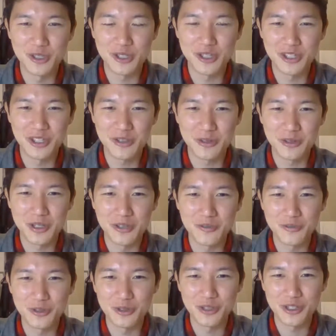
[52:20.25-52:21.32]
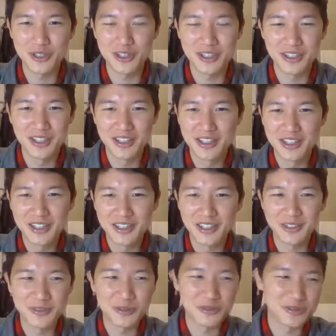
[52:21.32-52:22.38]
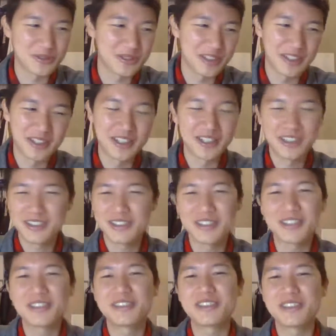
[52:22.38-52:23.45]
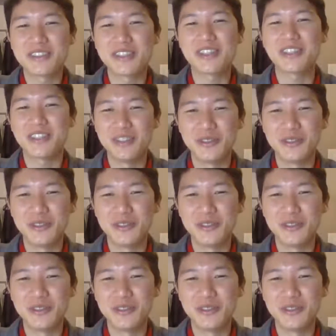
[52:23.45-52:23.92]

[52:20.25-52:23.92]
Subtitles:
You could eat Korean food. You could, I don't know. There's like,